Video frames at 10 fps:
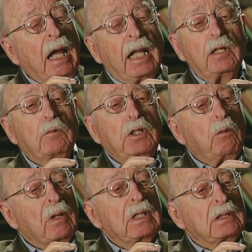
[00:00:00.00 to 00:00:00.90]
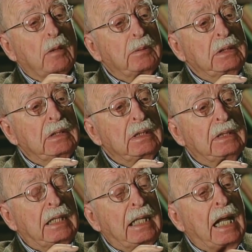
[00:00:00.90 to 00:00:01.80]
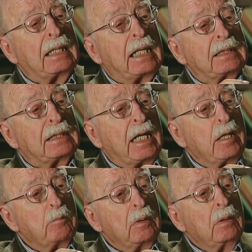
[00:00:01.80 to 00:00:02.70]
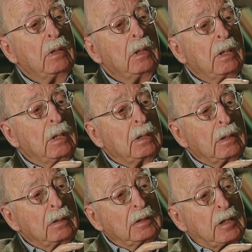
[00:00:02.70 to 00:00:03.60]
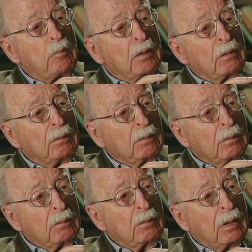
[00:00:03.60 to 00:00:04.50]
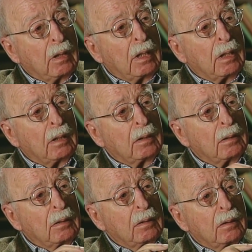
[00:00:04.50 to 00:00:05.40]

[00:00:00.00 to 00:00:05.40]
And there were no other substances that had that same double uh,